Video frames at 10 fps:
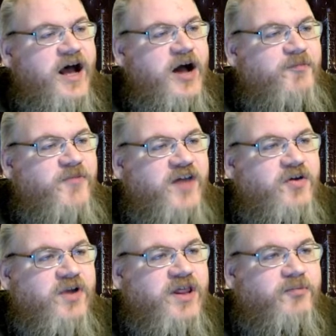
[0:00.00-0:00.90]
Um, I
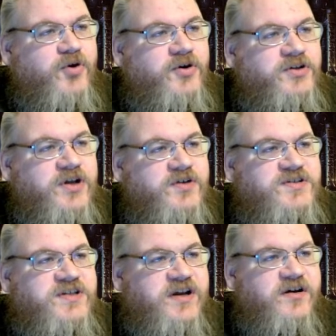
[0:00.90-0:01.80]
think one of the important
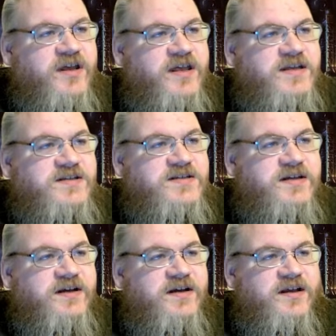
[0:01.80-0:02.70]
notes here is